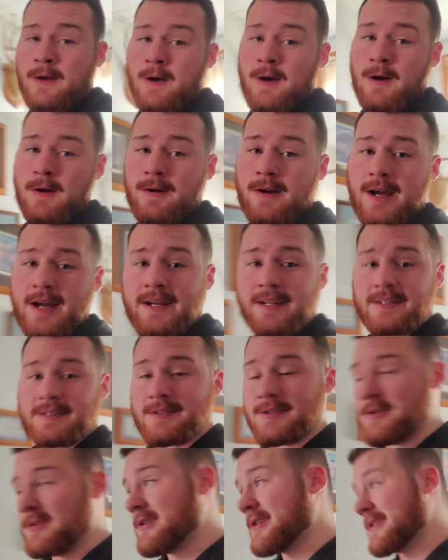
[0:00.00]
Alrighty,
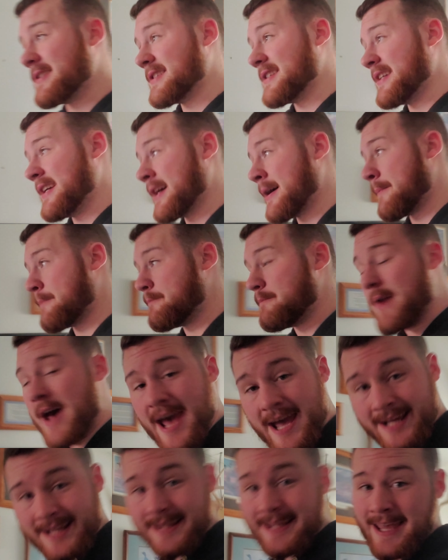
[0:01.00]
so you can see I'm
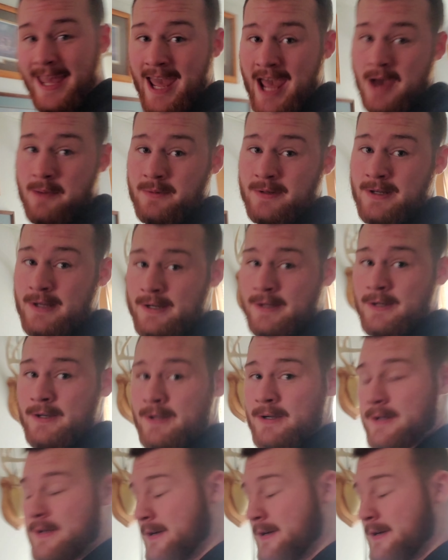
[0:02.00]
back in the cabin here.